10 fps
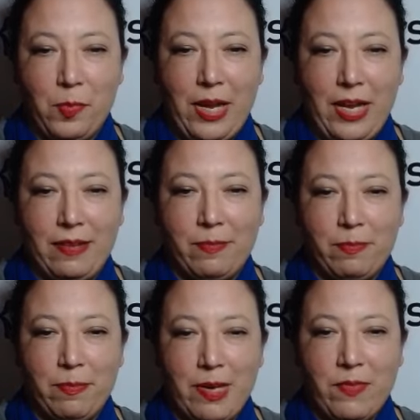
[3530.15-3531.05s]
We're
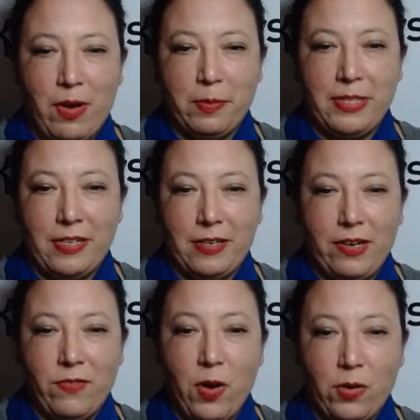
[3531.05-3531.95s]

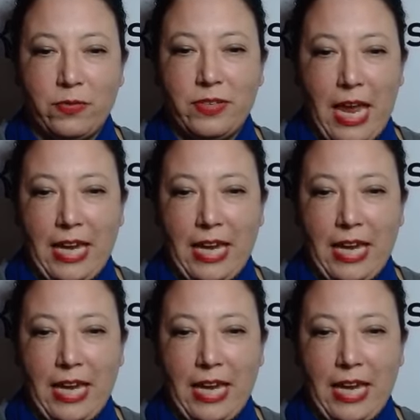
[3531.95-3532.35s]
evolved